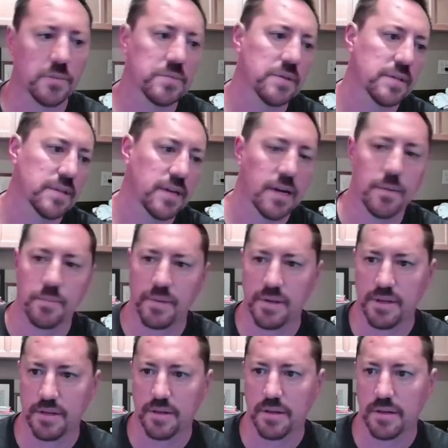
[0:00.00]
the top and
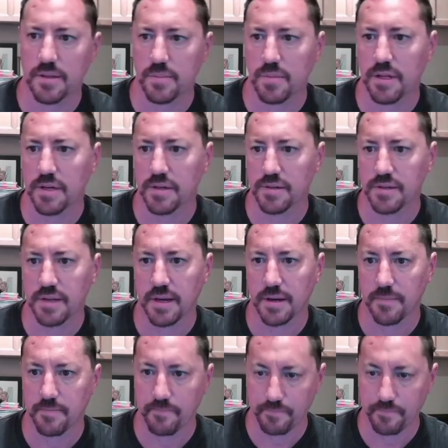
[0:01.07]
you click on the Players tab,